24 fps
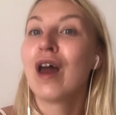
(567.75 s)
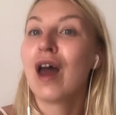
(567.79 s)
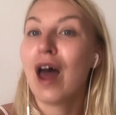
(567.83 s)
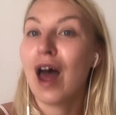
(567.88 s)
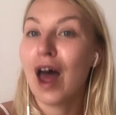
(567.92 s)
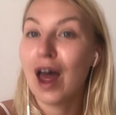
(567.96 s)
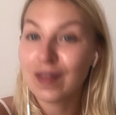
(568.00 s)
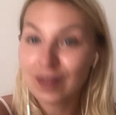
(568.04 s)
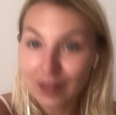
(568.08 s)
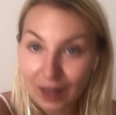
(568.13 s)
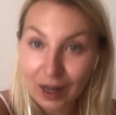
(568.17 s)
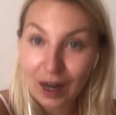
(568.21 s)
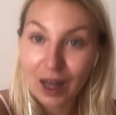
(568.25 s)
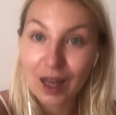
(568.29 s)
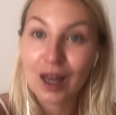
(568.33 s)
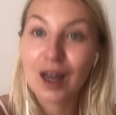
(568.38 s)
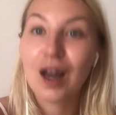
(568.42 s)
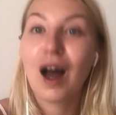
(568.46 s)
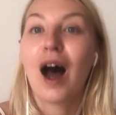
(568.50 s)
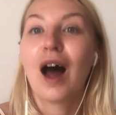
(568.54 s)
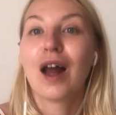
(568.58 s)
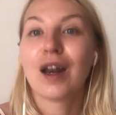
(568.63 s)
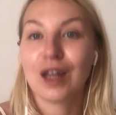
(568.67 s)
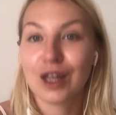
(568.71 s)
And then I
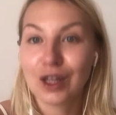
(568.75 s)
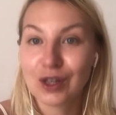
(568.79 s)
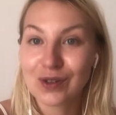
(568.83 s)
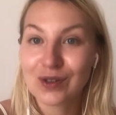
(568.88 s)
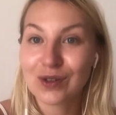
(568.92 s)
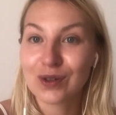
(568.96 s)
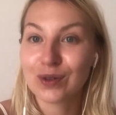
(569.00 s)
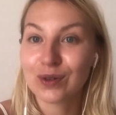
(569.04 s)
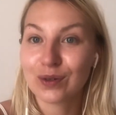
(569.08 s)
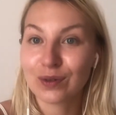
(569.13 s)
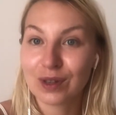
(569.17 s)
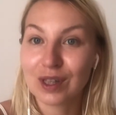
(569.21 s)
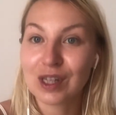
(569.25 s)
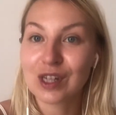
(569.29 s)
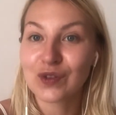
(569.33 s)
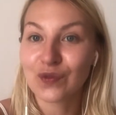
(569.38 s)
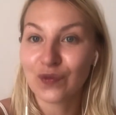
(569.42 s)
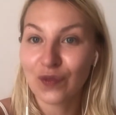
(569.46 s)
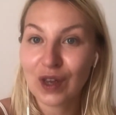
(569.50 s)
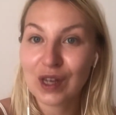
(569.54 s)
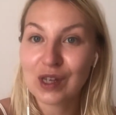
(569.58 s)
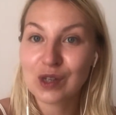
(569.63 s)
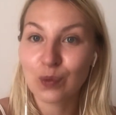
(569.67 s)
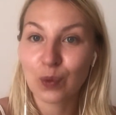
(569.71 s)
got into this
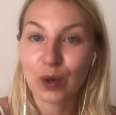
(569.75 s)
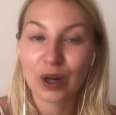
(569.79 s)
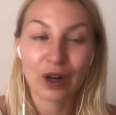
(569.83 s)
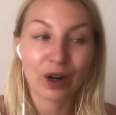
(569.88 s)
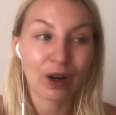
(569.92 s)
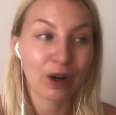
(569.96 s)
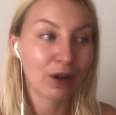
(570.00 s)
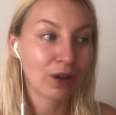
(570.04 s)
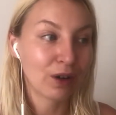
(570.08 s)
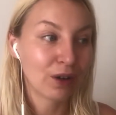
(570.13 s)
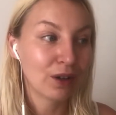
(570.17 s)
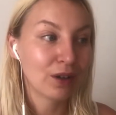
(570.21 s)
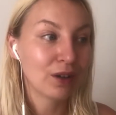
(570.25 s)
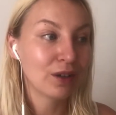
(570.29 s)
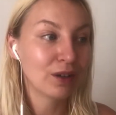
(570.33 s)
phase where